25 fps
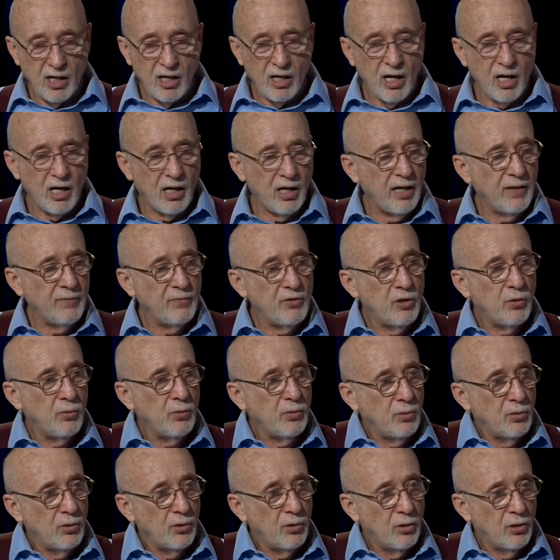I was
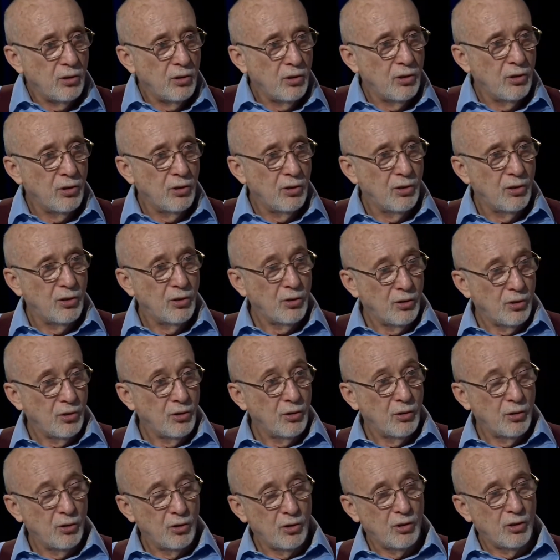in the
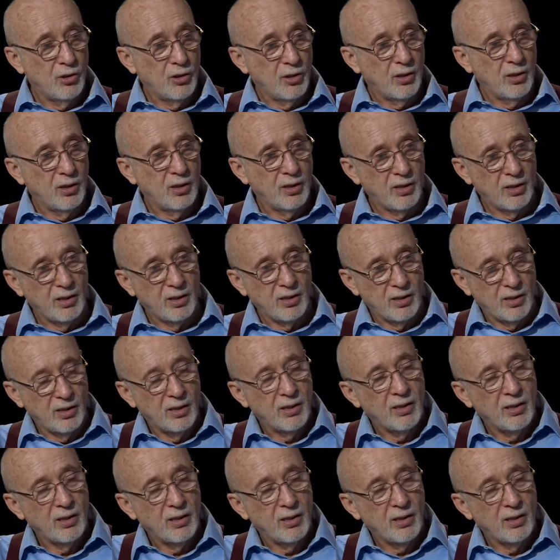town of Eureka,